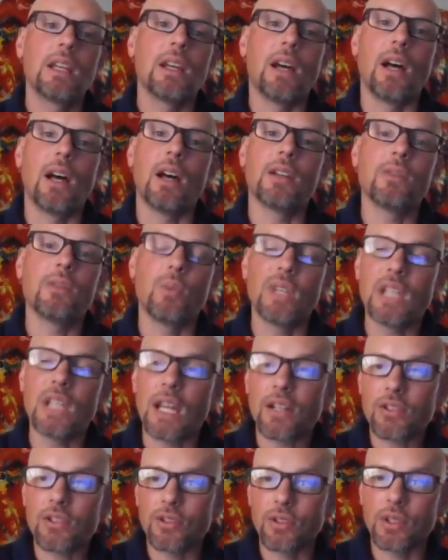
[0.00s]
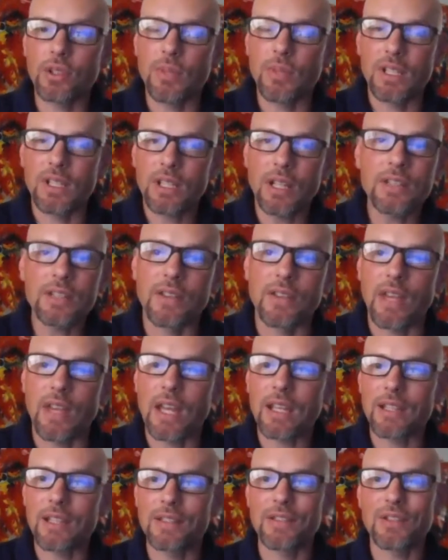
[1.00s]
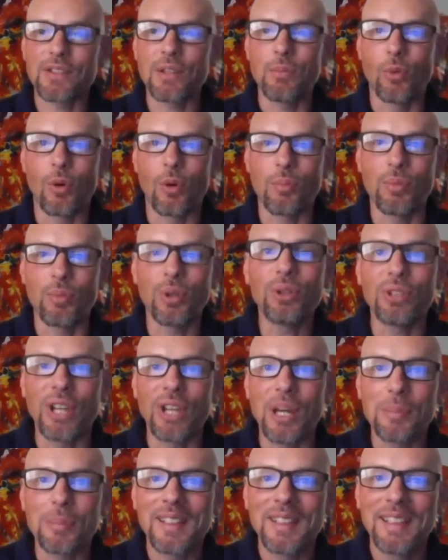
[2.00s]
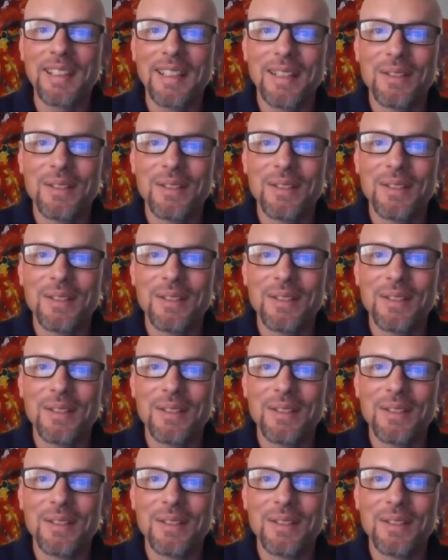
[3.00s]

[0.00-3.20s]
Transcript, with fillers: Uh, we actually, because of that, can see more buildup.